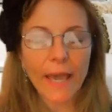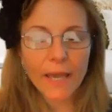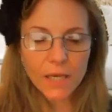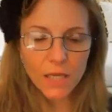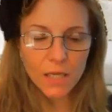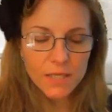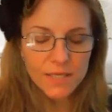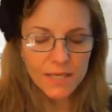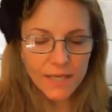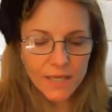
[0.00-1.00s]
And to
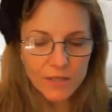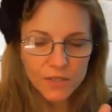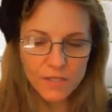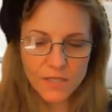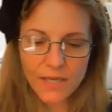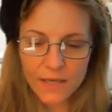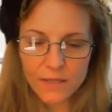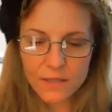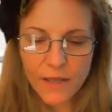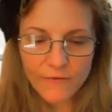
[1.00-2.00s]
take this to the
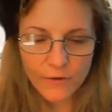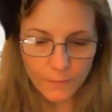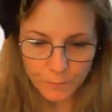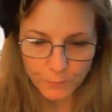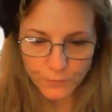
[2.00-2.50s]
next level,